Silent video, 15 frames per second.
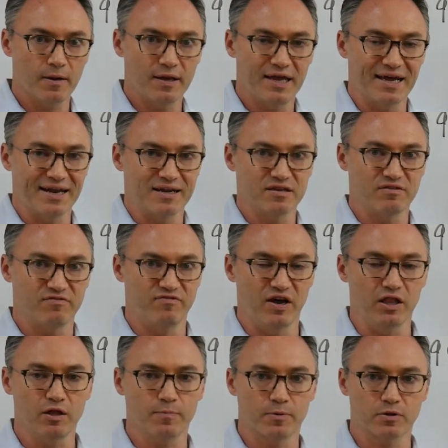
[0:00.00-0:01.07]
getting
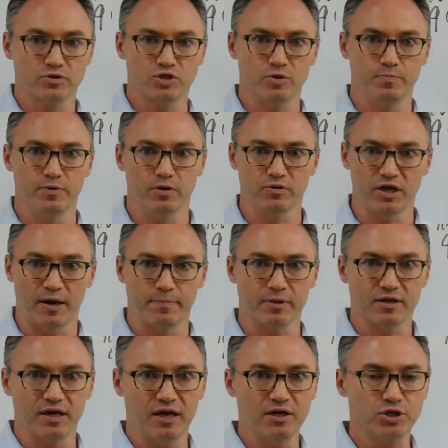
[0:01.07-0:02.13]
developers to build
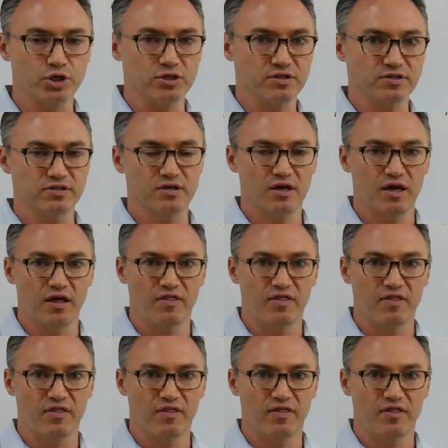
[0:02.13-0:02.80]
applications